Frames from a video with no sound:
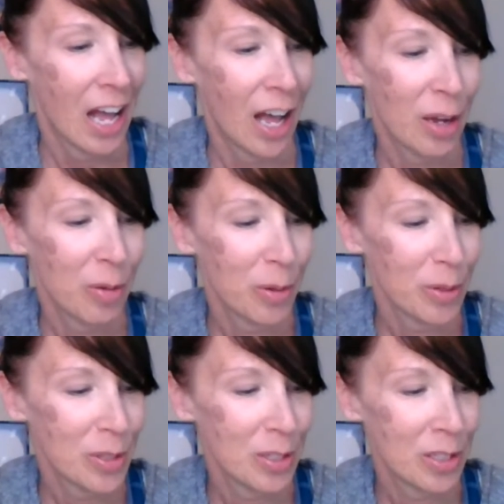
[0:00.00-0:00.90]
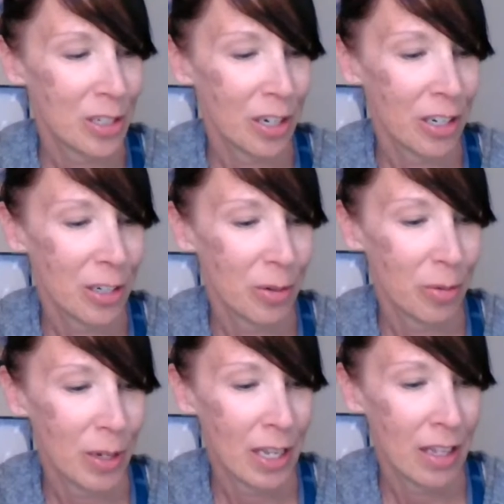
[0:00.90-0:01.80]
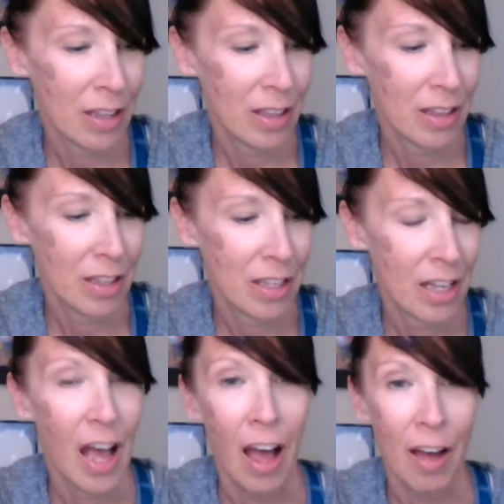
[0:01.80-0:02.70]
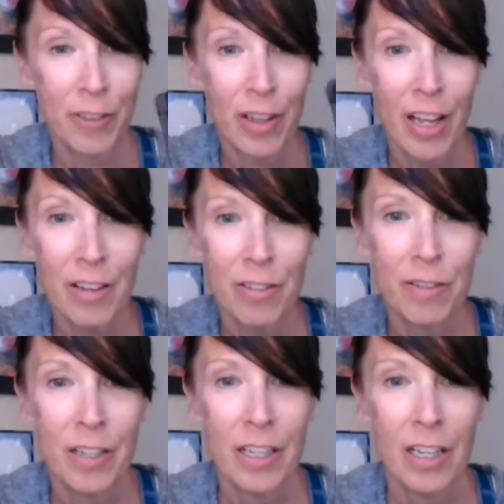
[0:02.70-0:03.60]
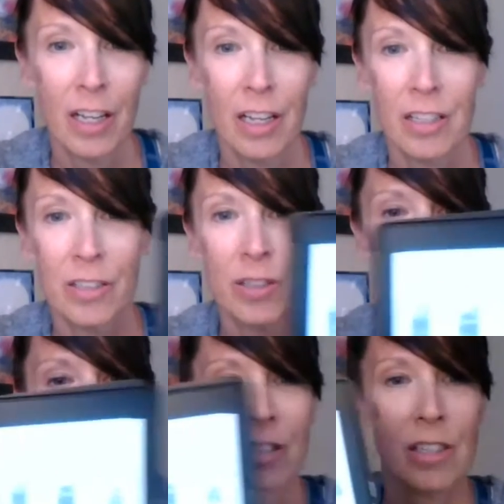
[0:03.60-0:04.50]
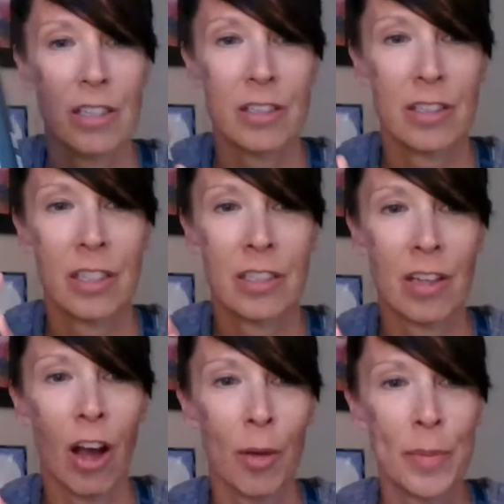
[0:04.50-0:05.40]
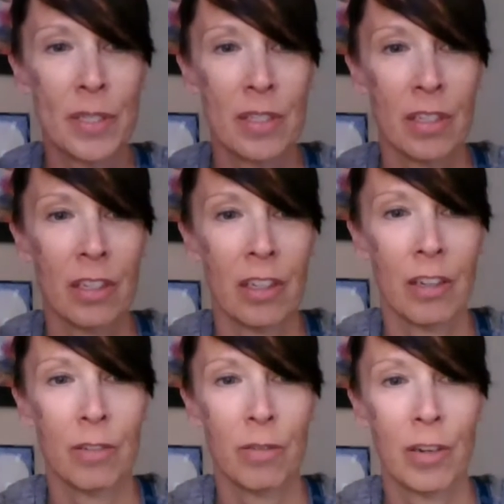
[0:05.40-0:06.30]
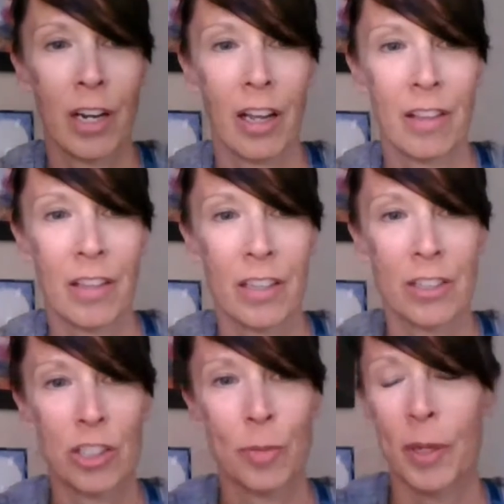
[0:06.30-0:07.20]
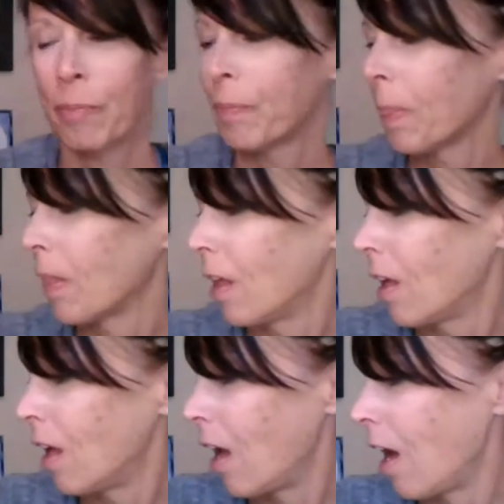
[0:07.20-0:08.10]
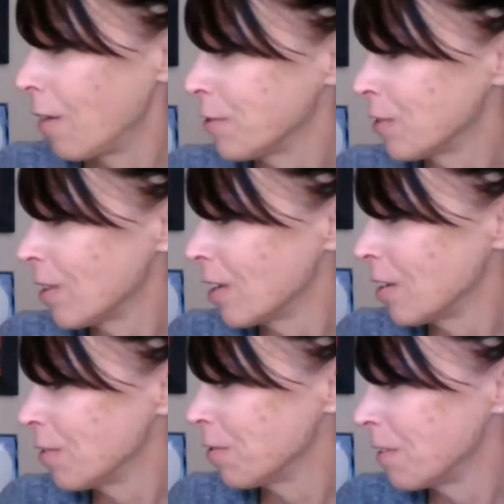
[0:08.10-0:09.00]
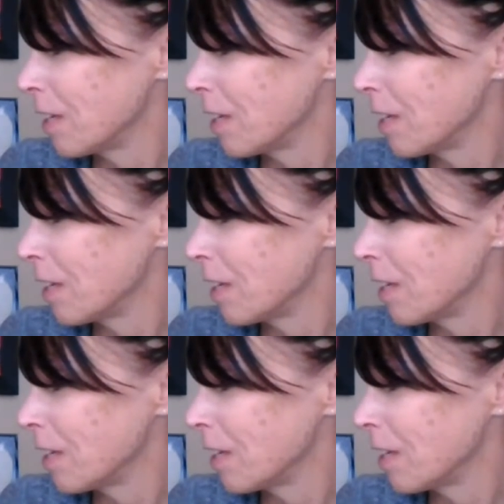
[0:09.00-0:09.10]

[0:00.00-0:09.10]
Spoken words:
I will start with Afterlife. It's hard to see this. It's opposite of what I think it should be. Afterlife